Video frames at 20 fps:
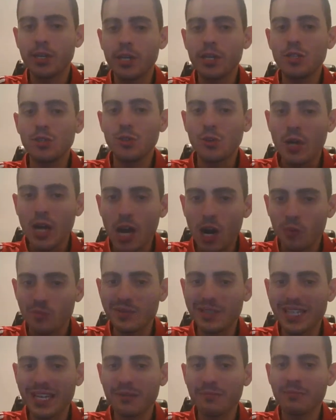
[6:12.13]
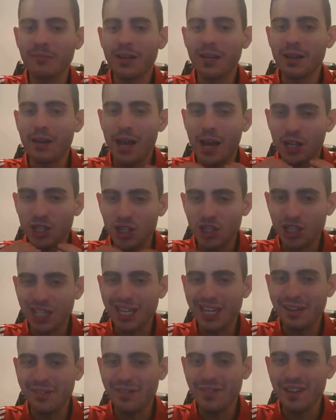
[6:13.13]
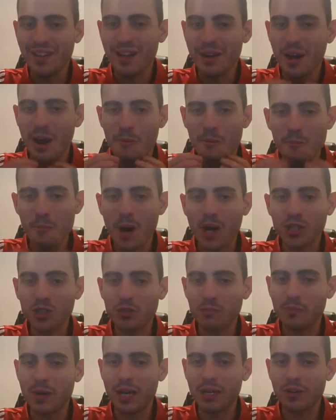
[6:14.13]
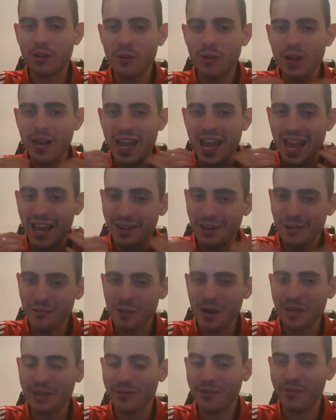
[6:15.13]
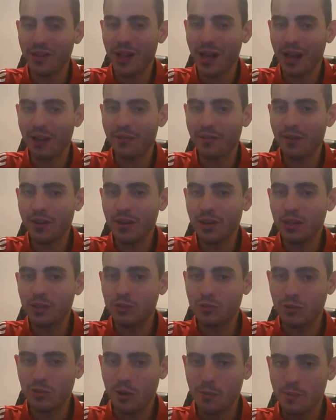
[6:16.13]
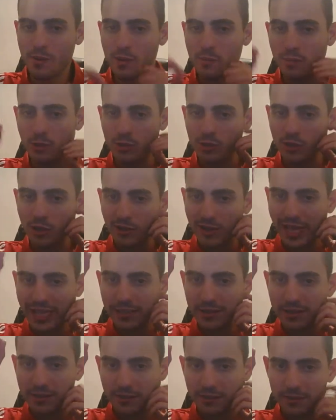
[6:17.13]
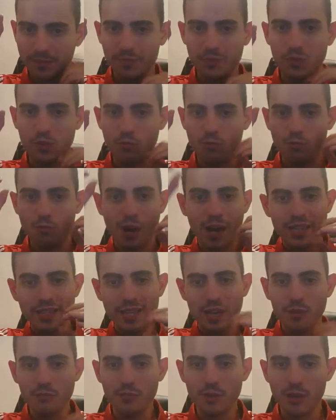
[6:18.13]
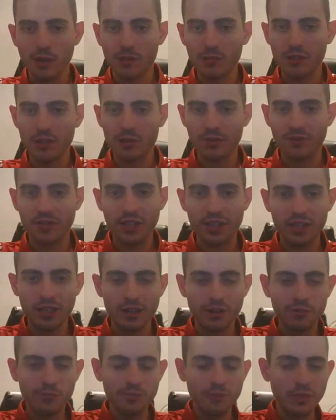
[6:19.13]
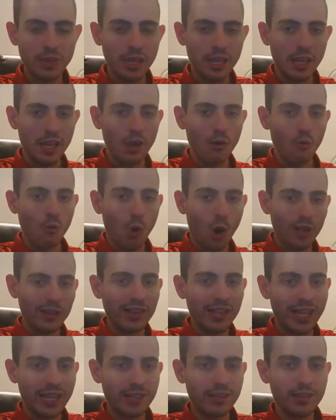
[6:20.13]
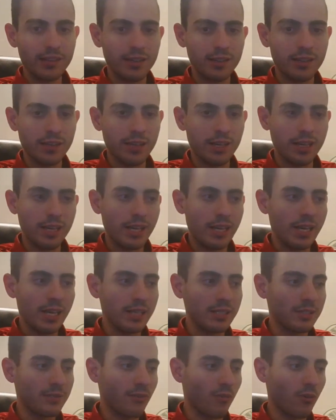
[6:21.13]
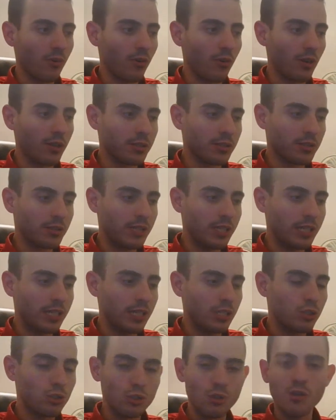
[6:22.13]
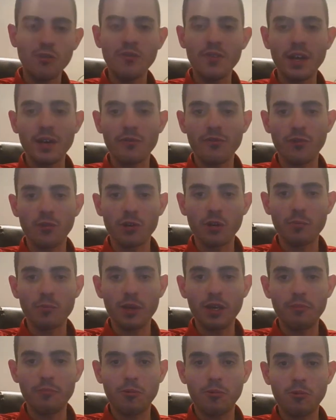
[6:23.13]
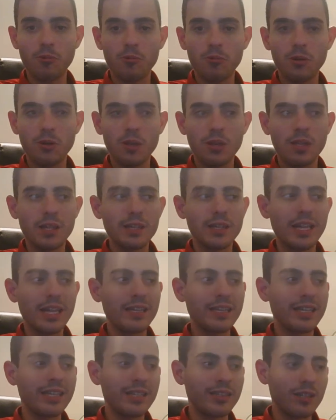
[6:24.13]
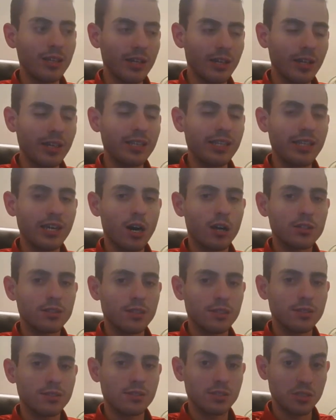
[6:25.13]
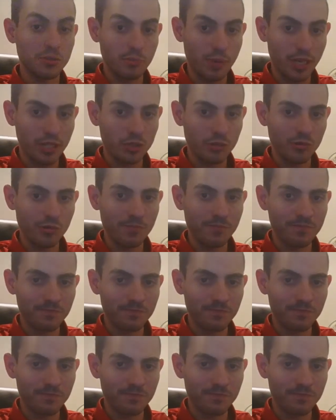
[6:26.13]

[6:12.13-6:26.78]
to help them achieve a much better and greater life. So I'm going to put the links right down below this video. One link is for is the survey for the people in the, in the autism spectrum,